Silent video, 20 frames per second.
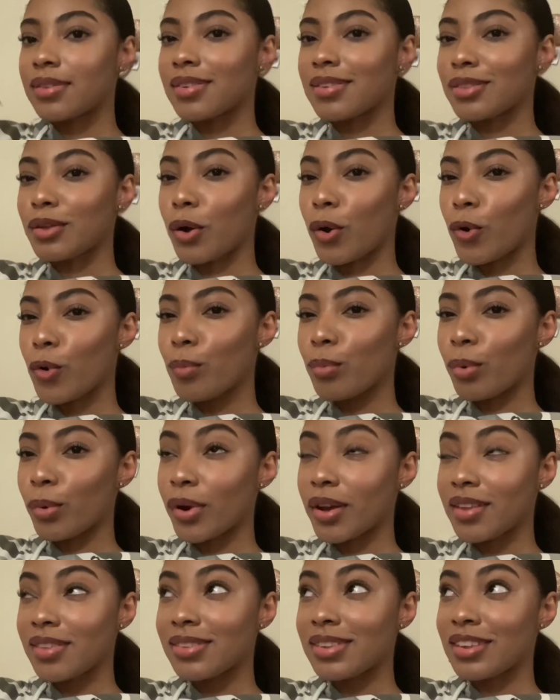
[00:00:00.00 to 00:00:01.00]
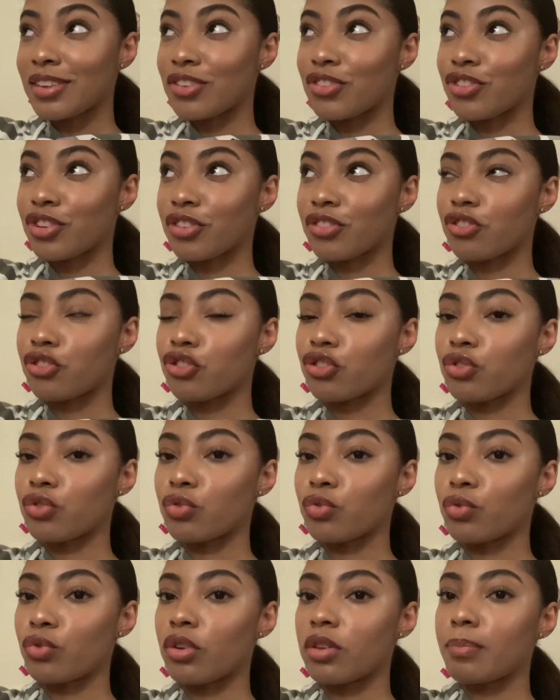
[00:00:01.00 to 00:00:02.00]
The whole point is just
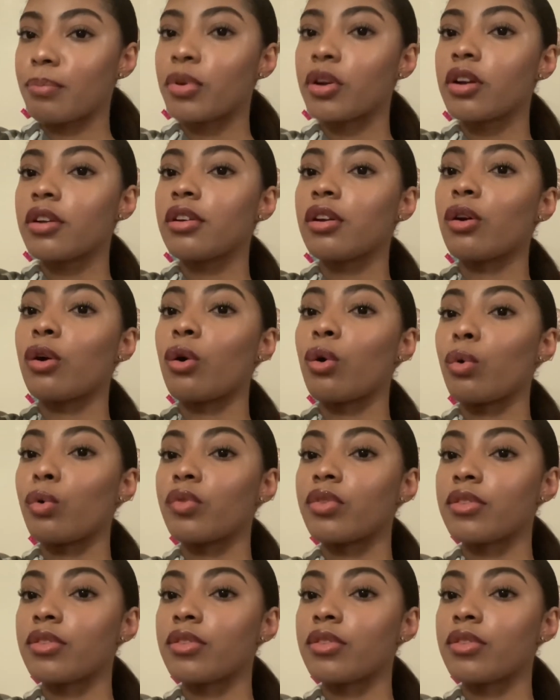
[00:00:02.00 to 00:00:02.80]
to put your own